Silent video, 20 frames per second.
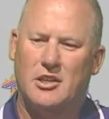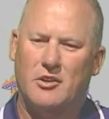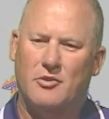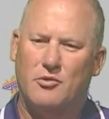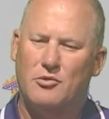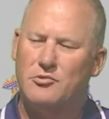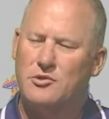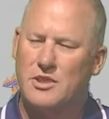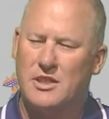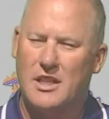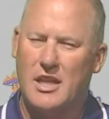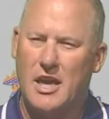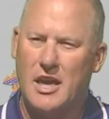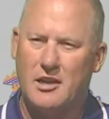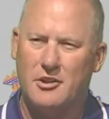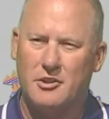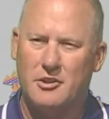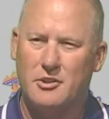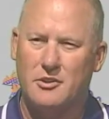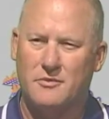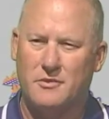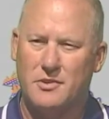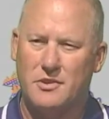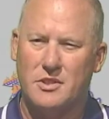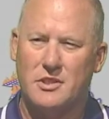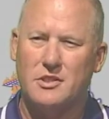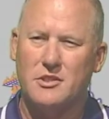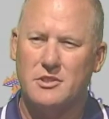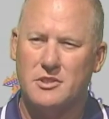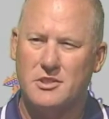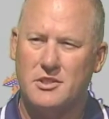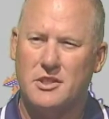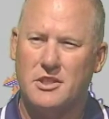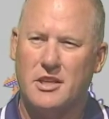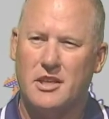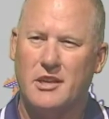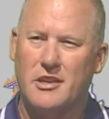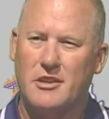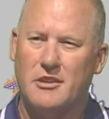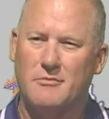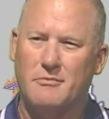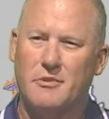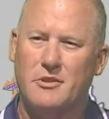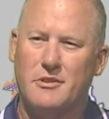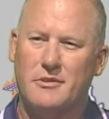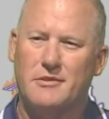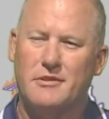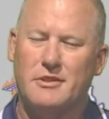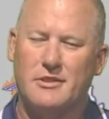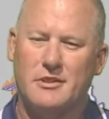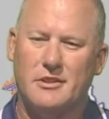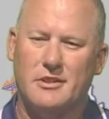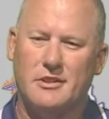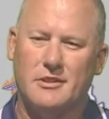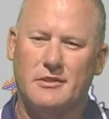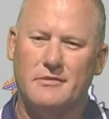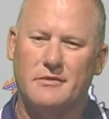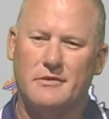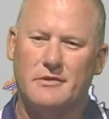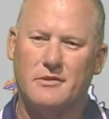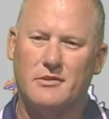There was a lot of different things in the game that